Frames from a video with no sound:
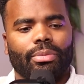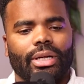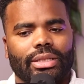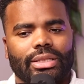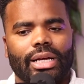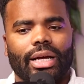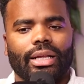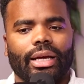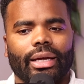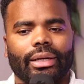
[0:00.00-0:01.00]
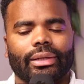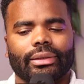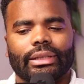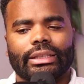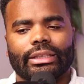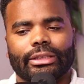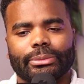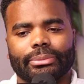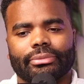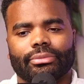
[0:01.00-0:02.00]
But it's not like
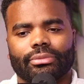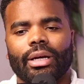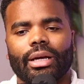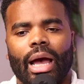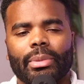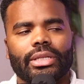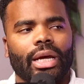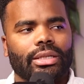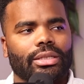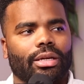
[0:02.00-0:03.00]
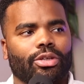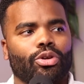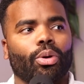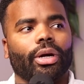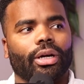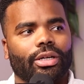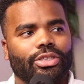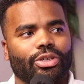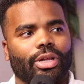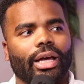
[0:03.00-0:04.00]
I'm intentionally ignoring her
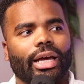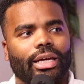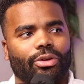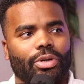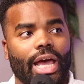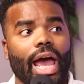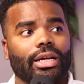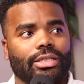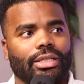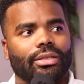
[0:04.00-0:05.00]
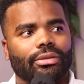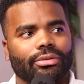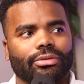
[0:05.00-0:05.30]
so that I get a reaction.